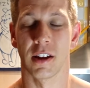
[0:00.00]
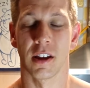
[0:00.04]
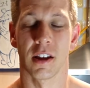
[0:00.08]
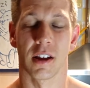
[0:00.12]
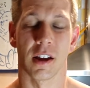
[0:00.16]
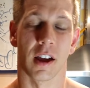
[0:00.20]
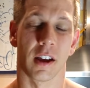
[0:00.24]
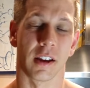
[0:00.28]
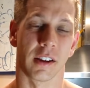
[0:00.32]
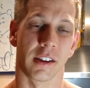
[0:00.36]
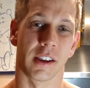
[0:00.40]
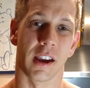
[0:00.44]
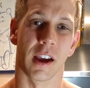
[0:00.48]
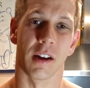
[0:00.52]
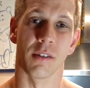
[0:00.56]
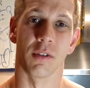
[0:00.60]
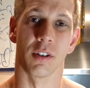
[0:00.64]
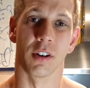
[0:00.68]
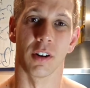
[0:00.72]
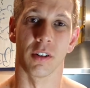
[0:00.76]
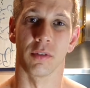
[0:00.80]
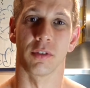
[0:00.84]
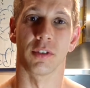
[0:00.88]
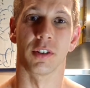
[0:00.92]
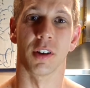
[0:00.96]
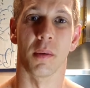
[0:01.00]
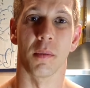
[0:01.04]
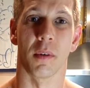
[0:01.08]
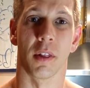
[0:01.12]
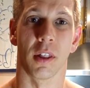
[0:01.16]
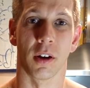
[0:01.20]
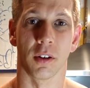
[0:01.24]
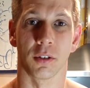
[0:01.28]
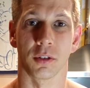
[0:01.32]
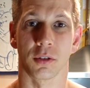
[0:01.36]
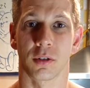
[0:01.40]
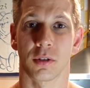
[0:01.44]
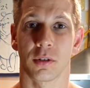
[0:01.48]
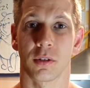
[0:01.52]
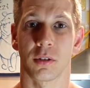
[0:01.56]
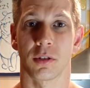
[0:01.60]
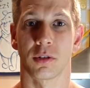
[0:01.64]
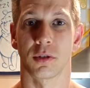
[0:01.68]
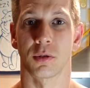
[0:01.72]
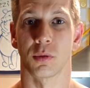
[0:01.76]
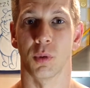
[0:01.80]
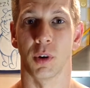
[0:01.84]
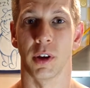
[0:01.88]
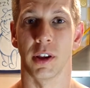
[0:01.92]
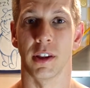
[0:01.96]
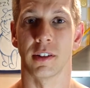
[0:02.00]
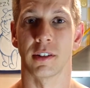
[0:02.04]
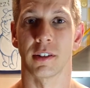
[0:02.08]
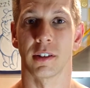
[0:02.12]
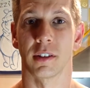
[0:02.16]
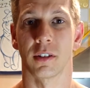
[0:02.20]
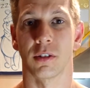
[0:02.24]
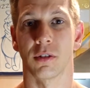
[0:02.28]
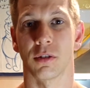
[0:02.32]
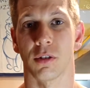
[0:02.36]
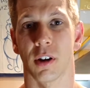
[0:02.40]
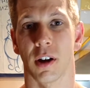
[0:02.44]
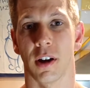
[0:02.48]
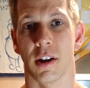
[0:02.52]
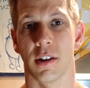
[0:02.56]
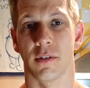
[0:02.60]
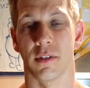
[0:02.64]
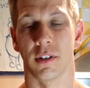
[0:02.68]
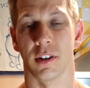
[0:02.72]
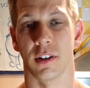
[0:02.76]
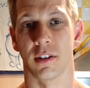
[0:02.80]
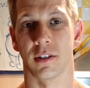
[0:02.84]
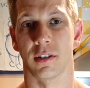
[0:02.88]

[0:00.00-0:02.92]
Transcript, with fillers: and get rid of some of those sweet cravings.